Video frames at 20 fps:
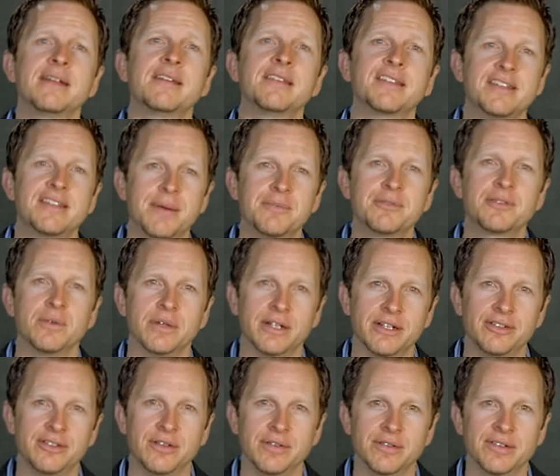conceptual
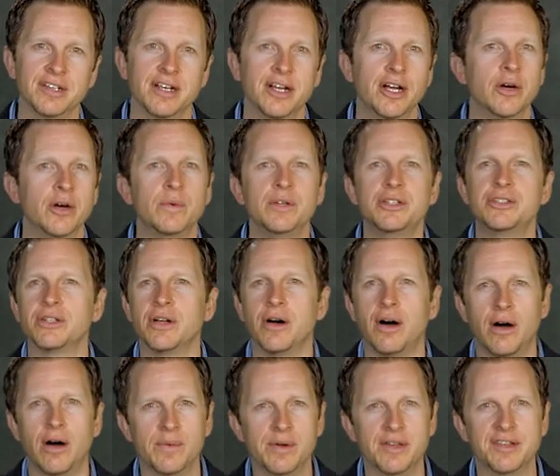issues we should
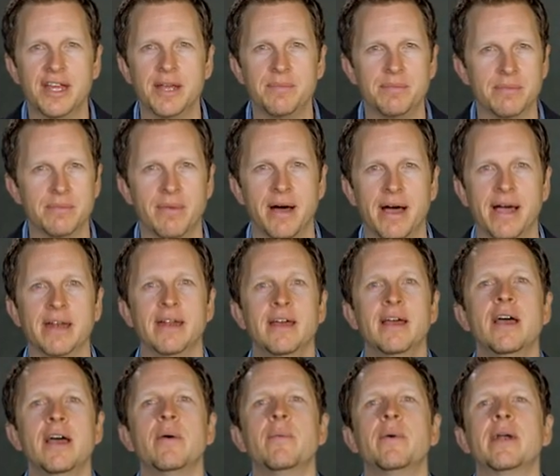always keep in mind
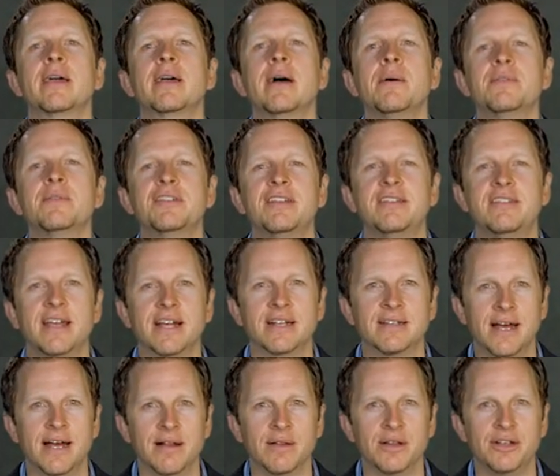when it comes to
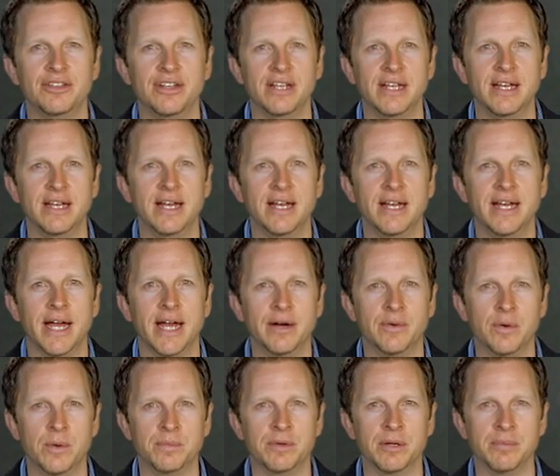technology and
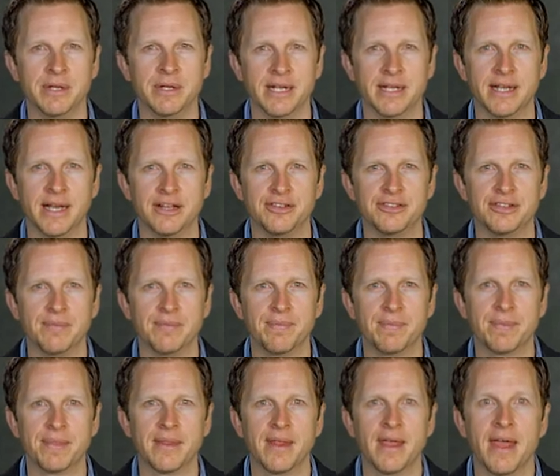group communication.
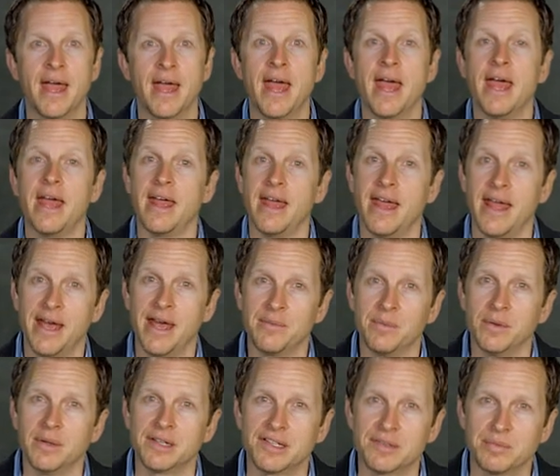And
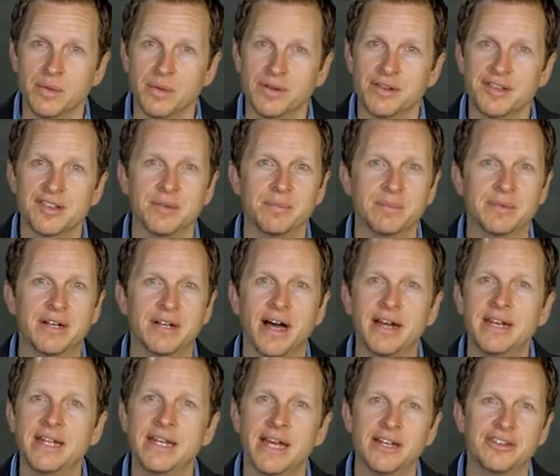we'll explore some
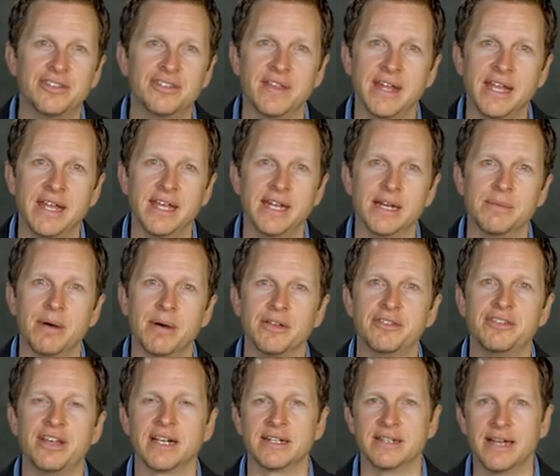cutting-edge thinking about
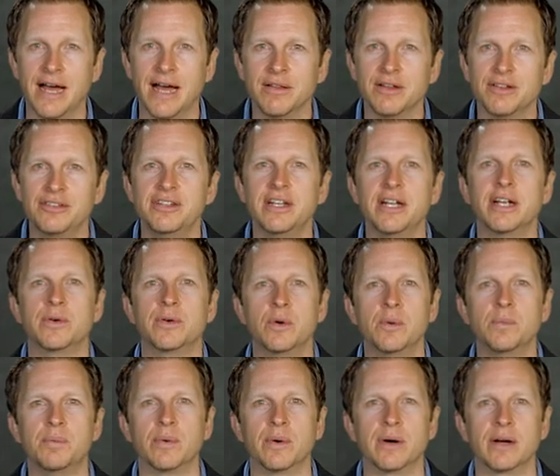technology and
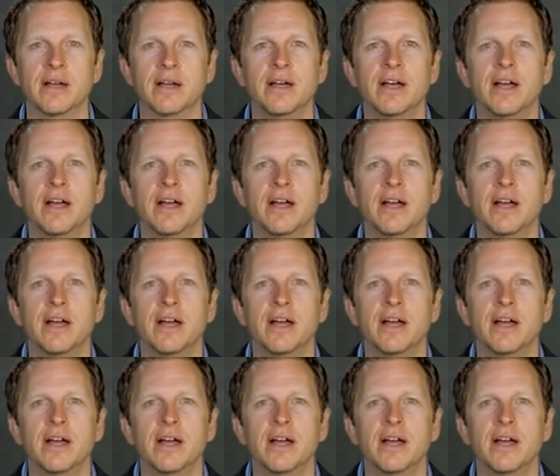group work